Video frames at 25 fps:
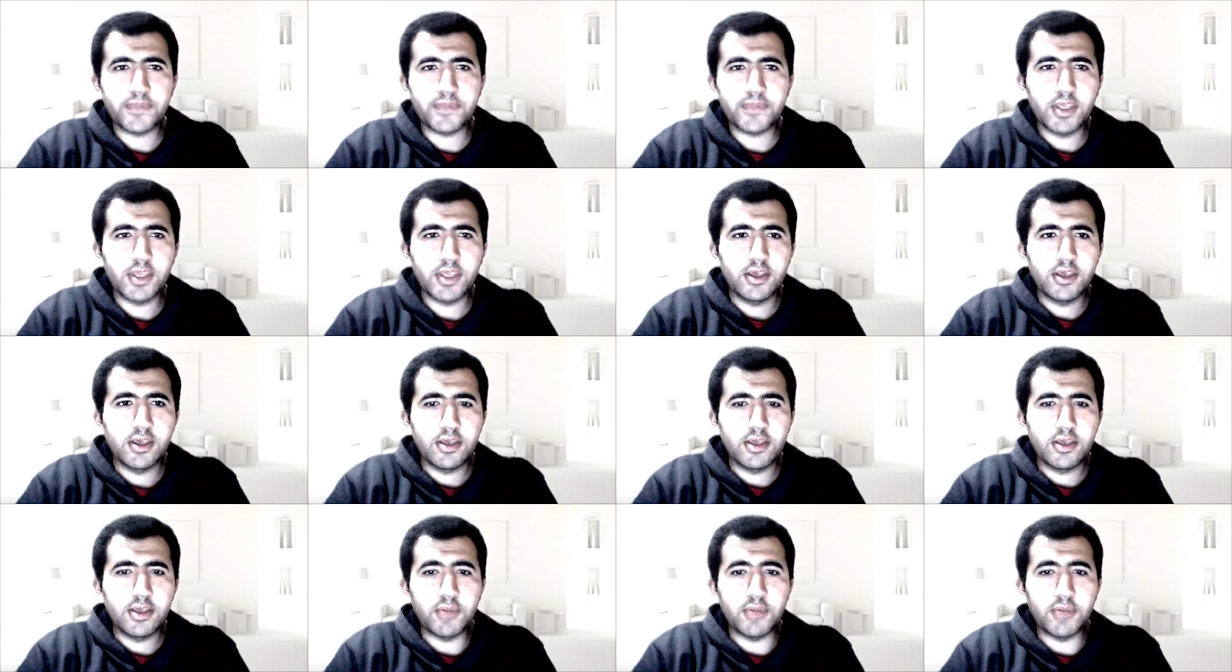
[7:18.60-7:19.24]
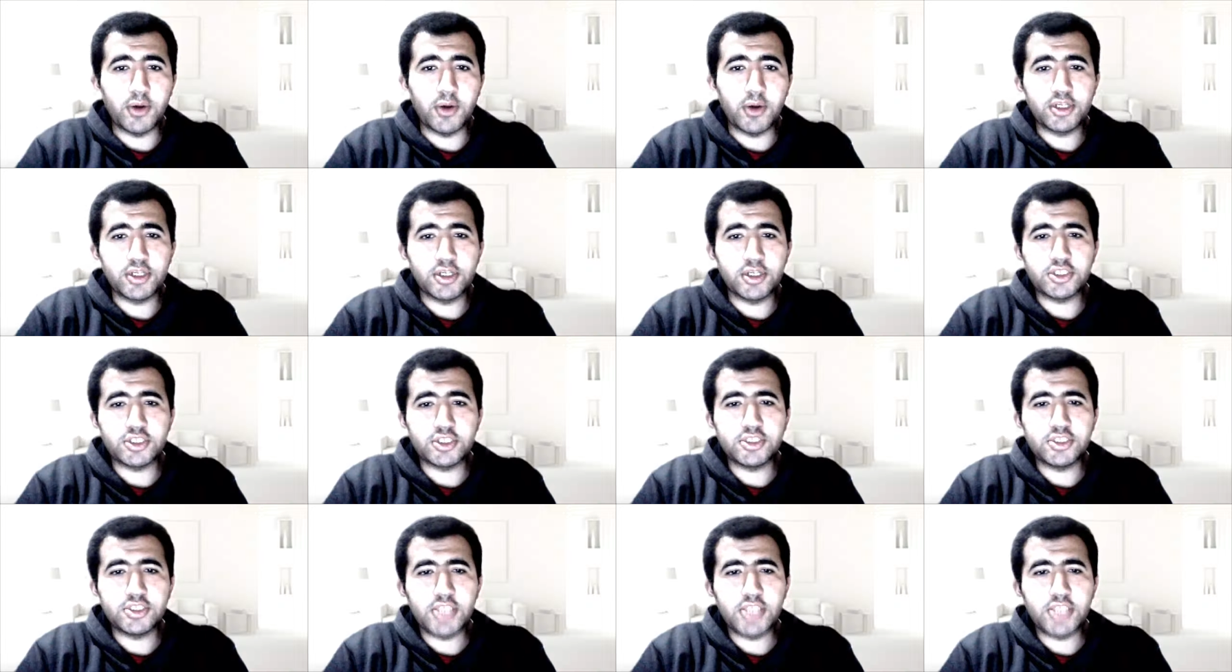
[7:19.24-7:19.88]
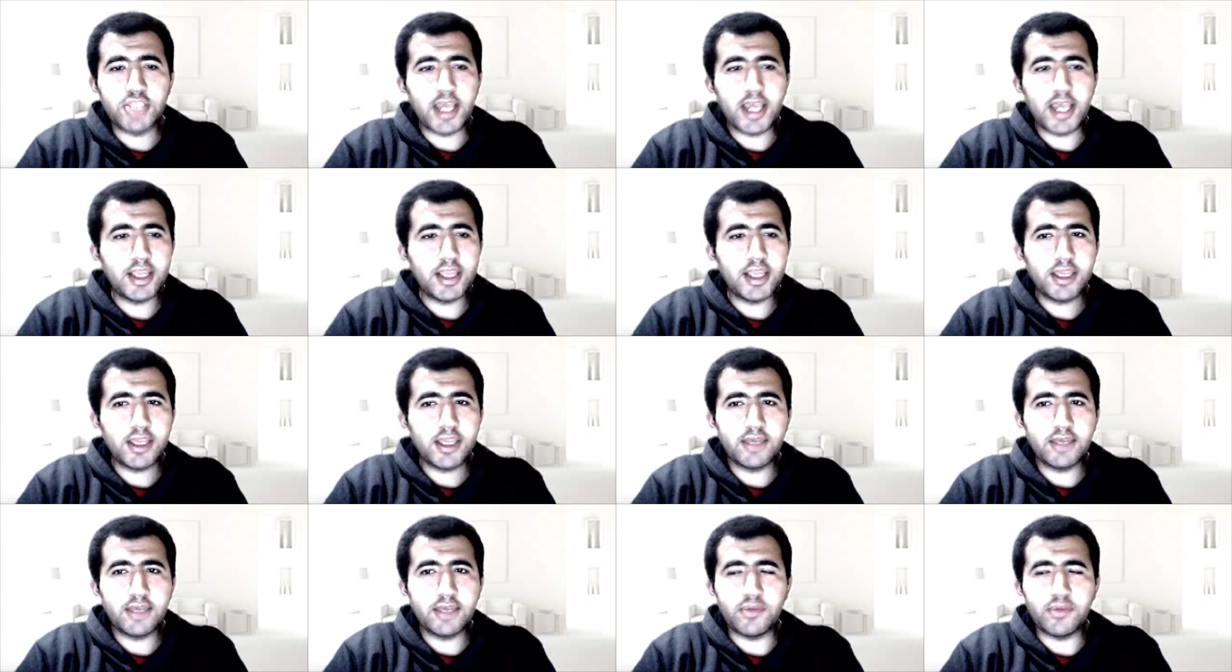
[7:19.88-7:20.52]
But we're just chatting,
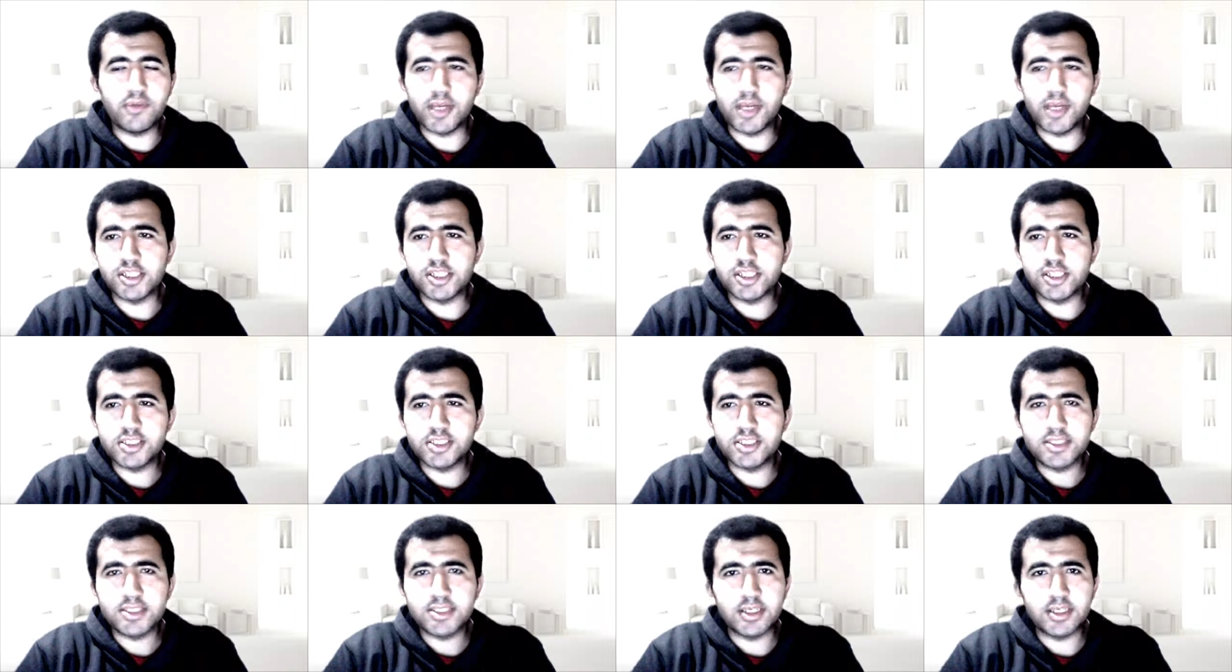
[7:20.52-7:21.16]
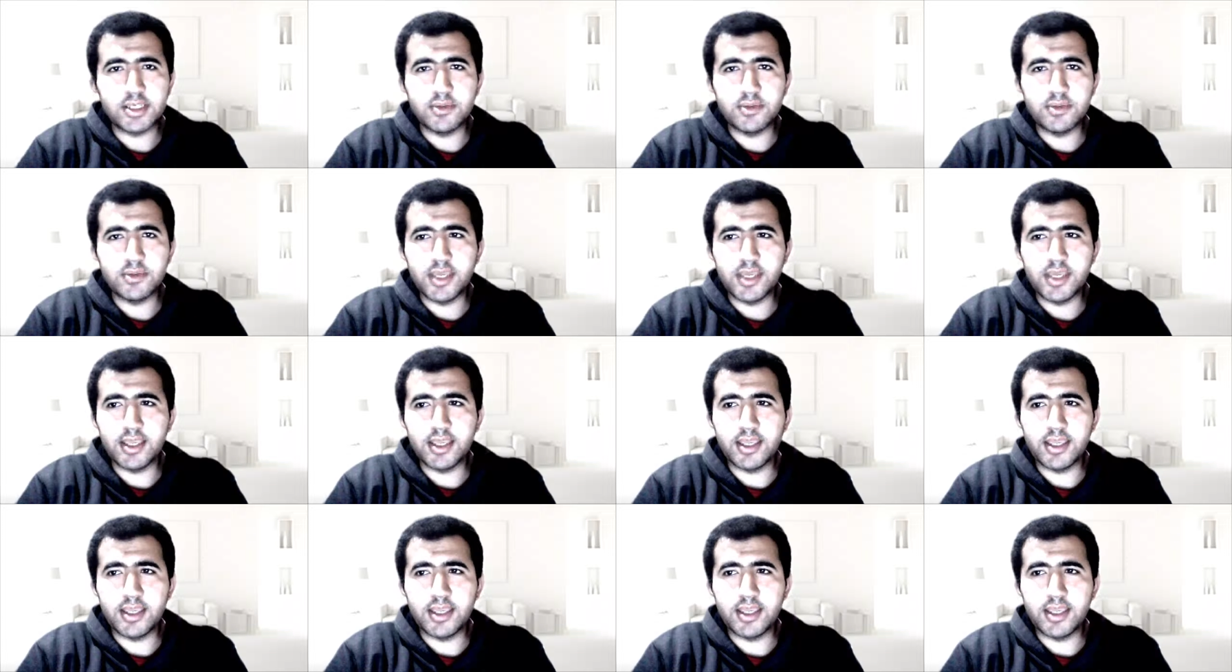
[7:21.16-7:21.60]
everybody just tell me